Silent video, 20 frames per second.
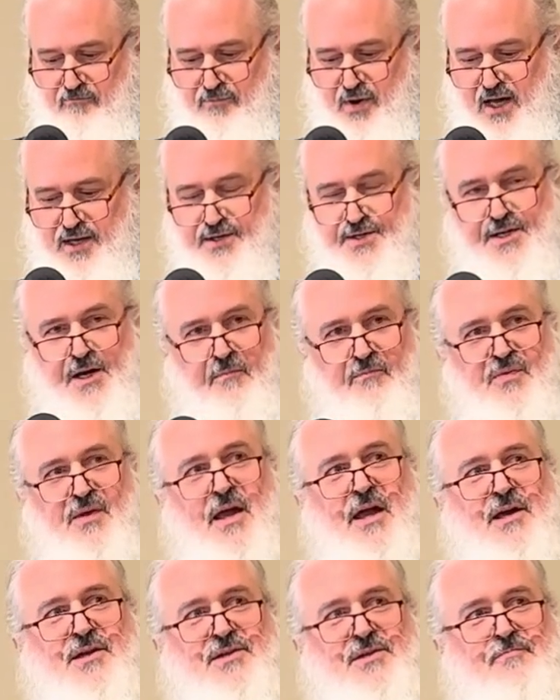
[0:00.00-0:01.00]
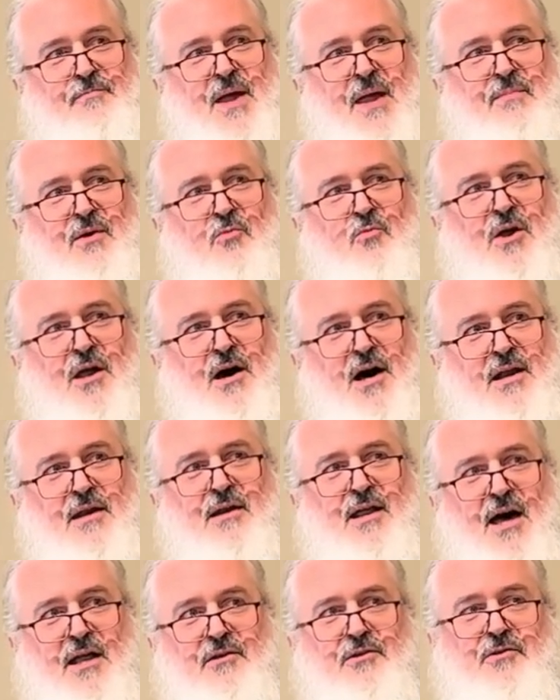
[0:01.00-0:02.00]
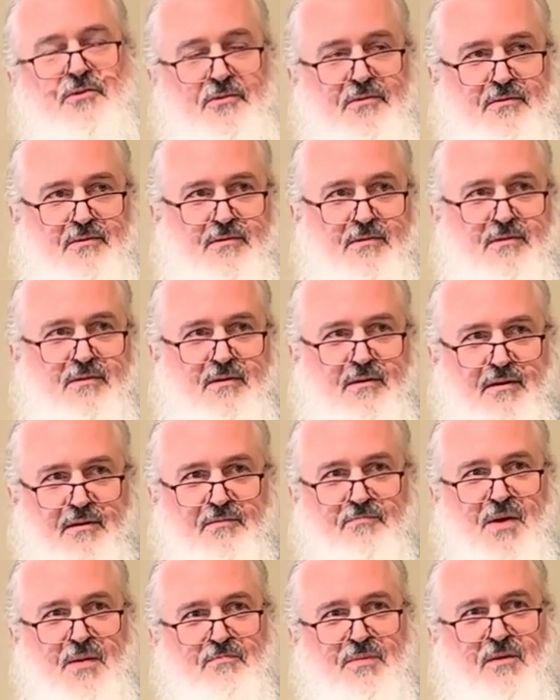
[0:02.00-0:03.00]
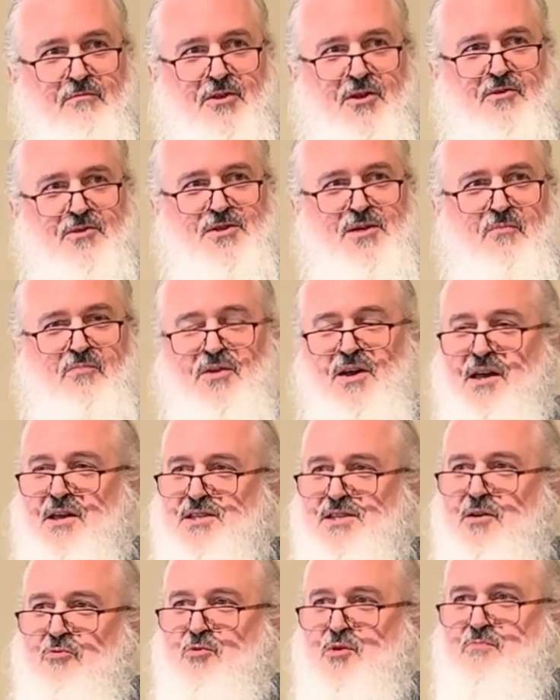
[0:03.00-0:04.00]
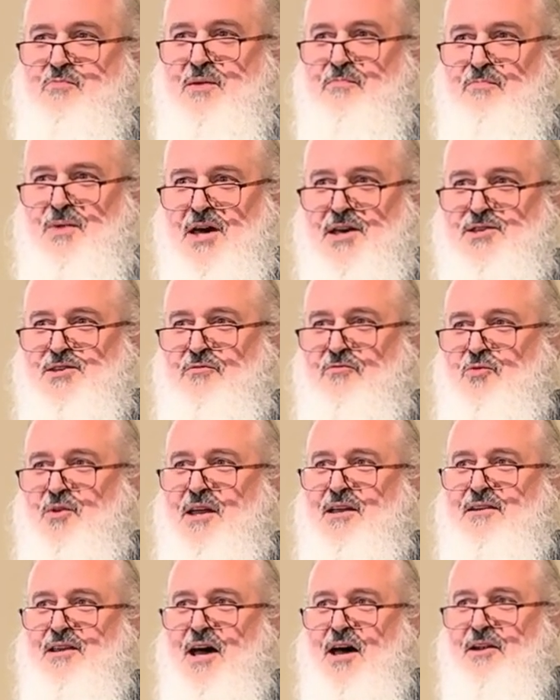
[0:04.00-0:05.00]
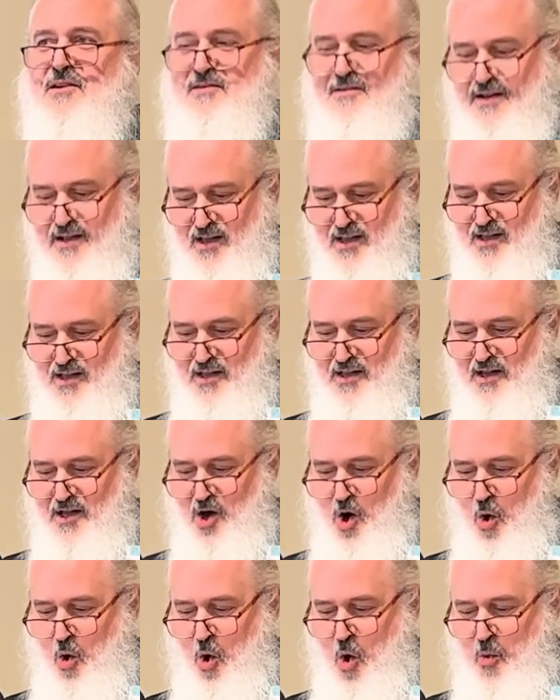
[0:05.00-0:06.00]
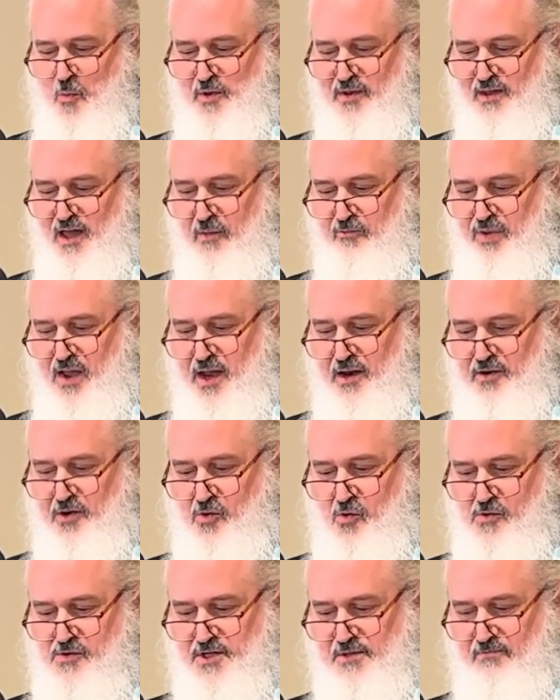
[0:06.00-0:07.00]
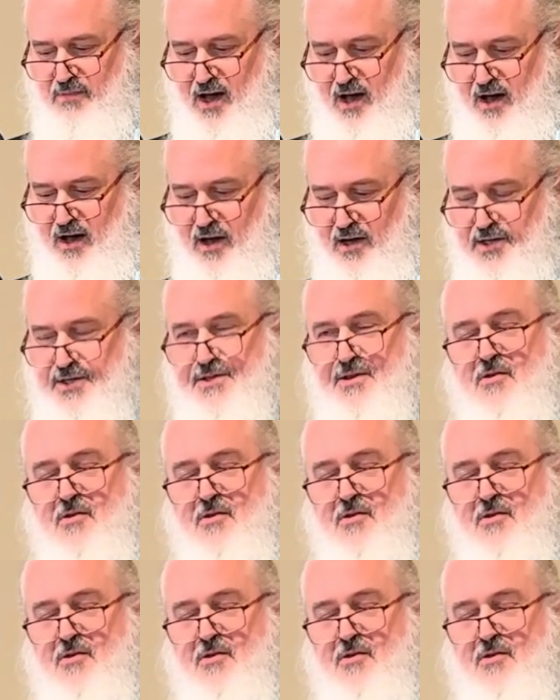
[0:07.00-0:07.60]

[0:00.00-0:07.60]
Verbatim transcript: But some things maybe we ought to not do. Maybe there are some things that would have been best if we had not opened that Pandora's box.